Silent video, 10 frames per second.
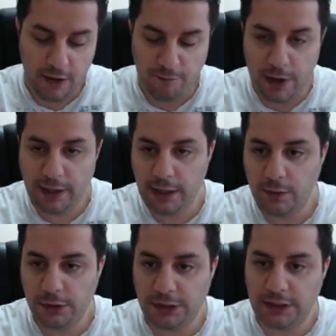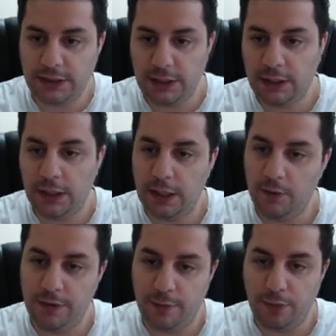Right here, what you see
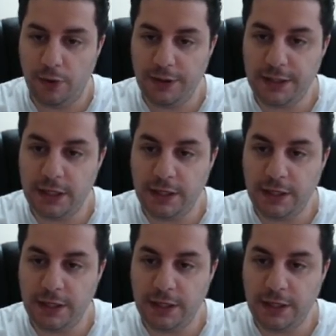with the points